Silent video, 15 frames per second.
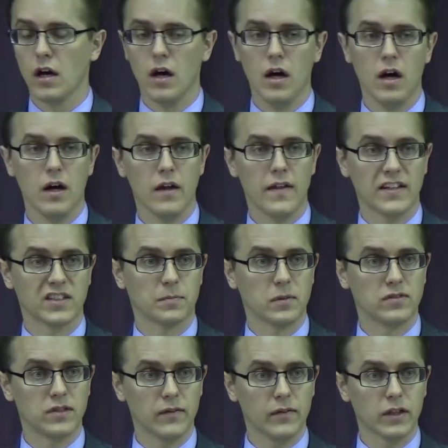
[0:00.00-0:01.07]
uh, that
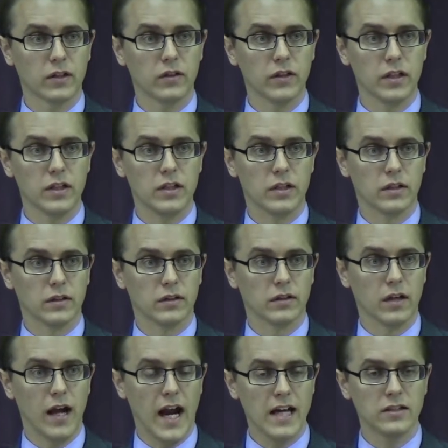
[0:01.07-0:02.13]
specifically the
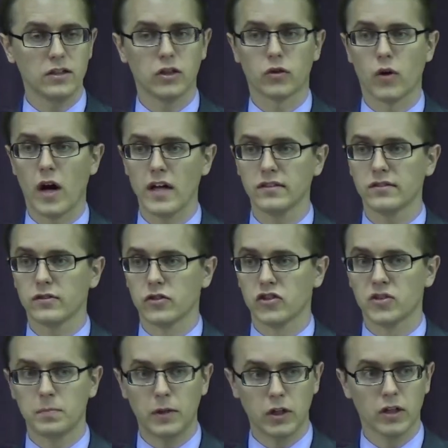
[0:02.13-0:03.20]
Antichrist, the
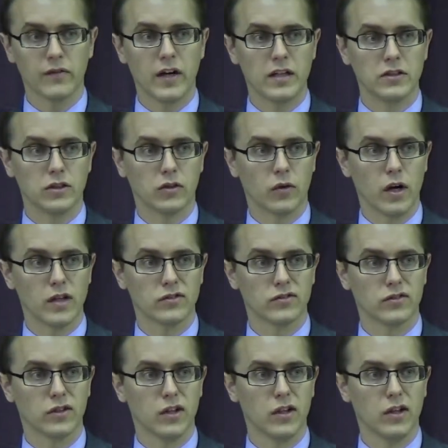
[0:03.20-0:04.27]
spirit of
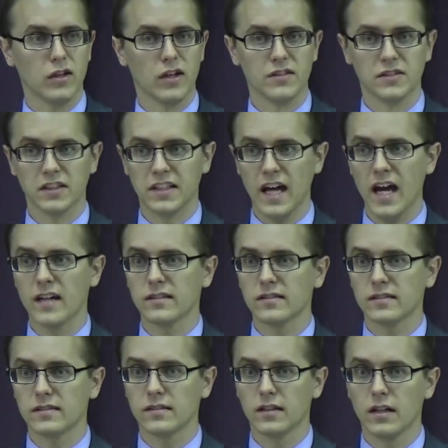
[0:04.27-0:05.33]
Antichrist, is
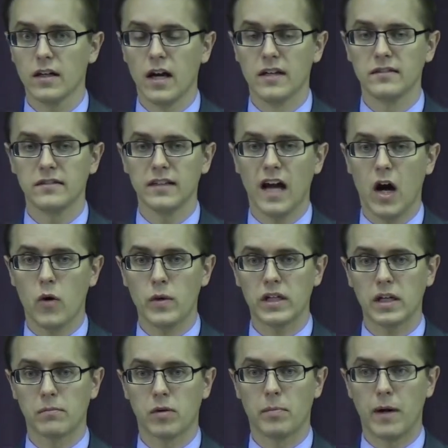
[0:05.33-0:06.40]
against and see how we
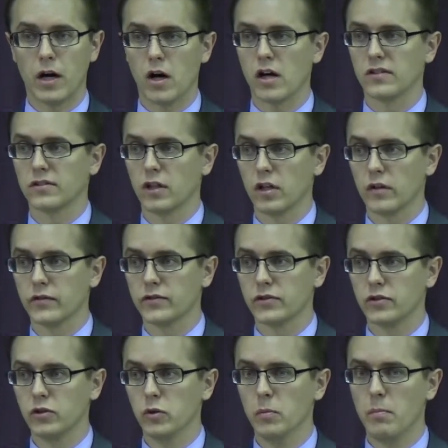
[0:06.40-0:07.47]
can prepare
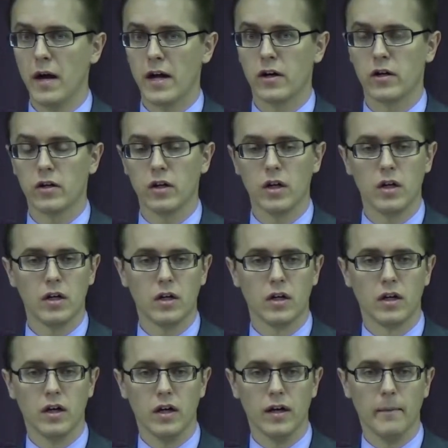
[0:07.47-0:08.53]
ourselves to better
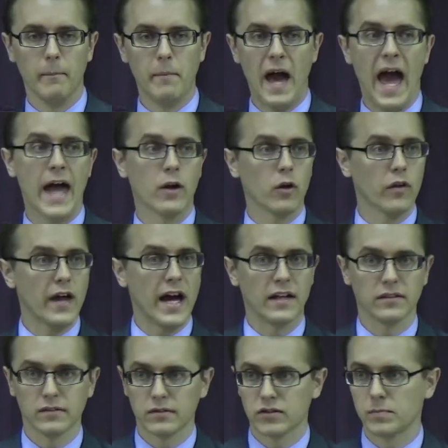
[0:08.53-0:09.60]
uh, battle
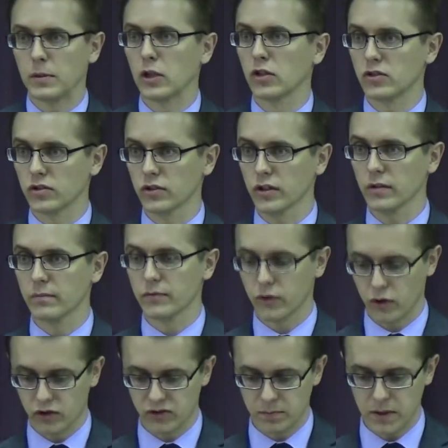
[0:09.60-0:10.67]
that spiritually,
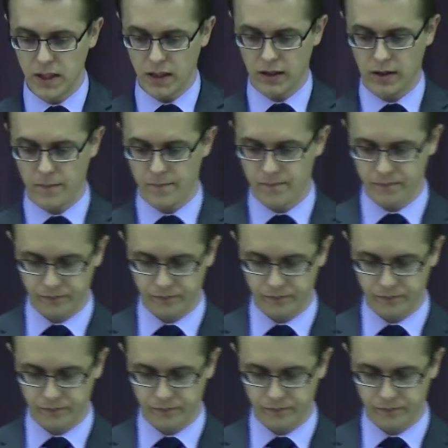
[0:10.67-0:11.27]
so to speak.